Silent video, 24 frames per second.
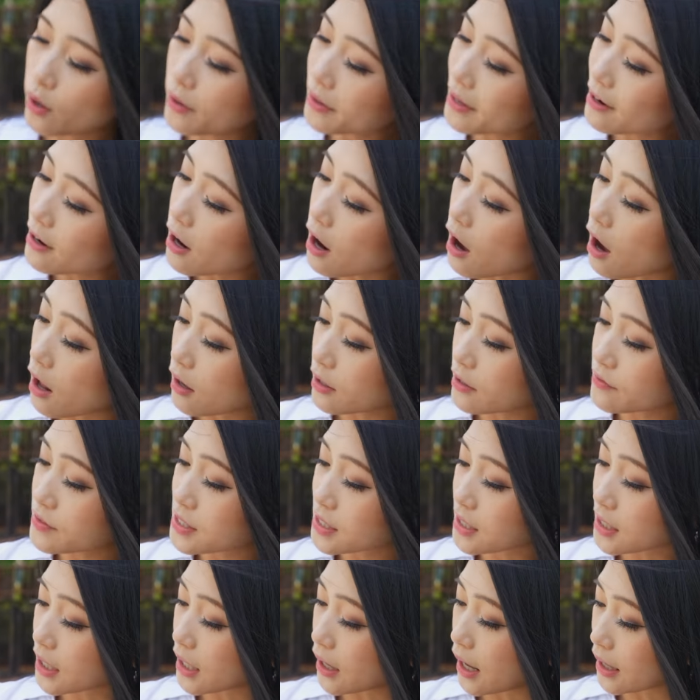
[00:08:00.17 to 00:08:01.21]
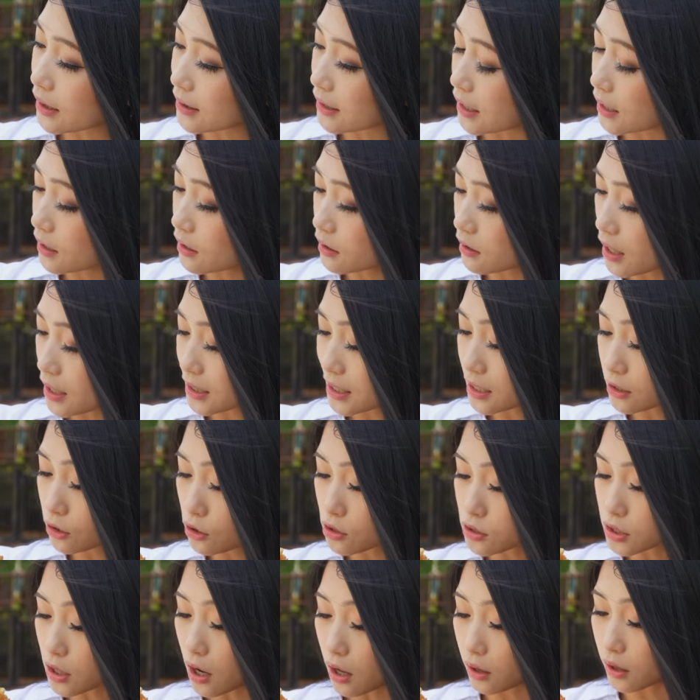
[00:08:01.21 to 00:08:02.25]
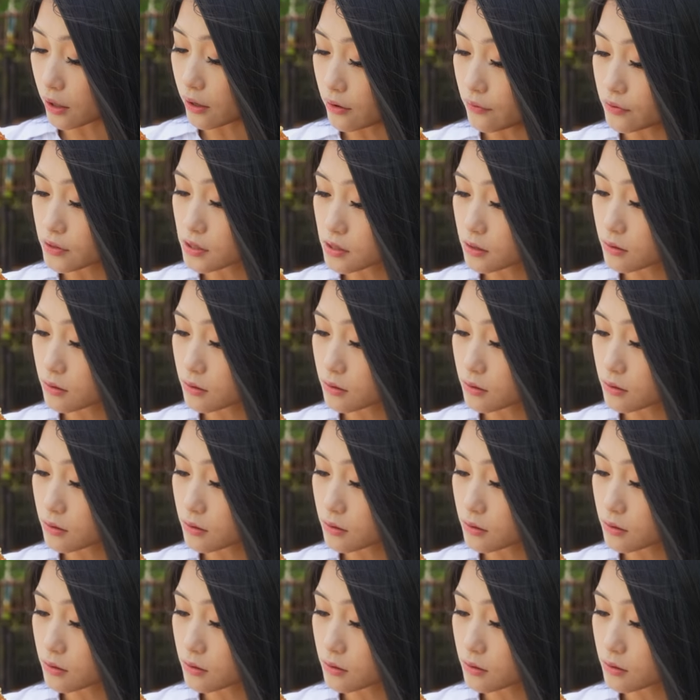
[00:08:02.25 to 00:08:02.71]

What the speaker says: Well, there are olives in here, I think. I think those are olives.